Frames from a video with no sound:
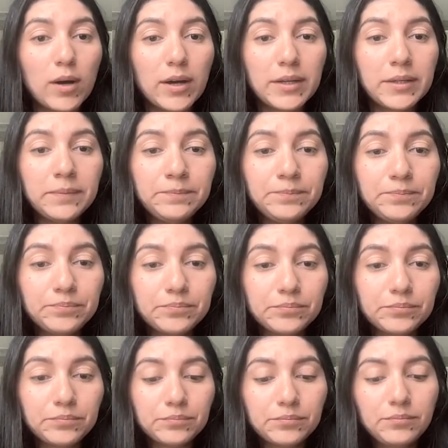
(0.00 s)
one,
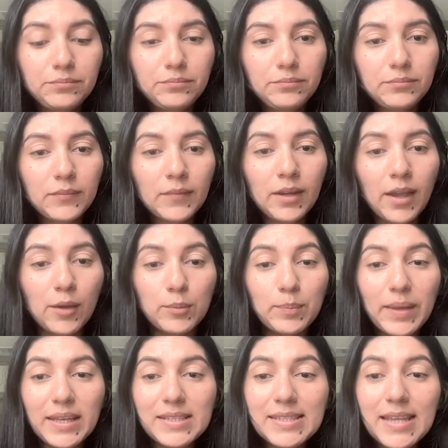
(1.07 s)
I would
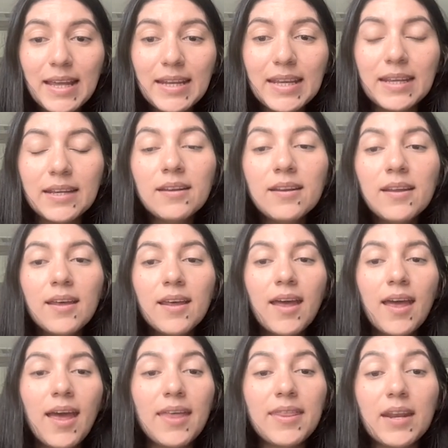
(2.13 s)
paste that in,
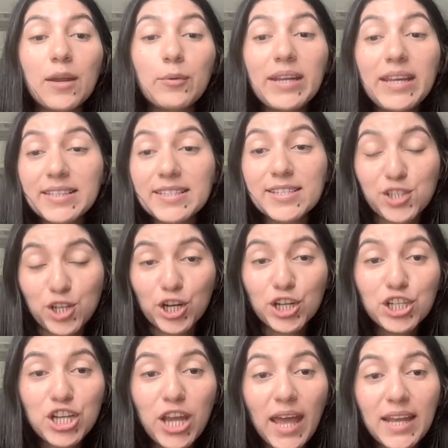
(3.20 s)
and then I would hit
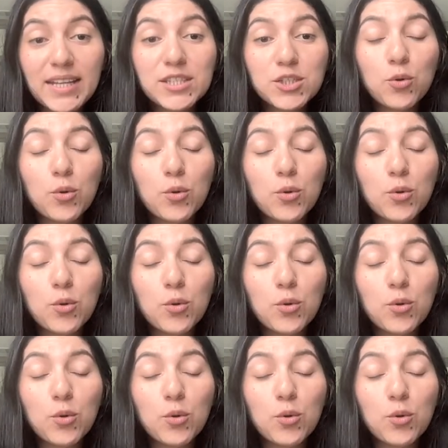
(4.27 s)
search, and it's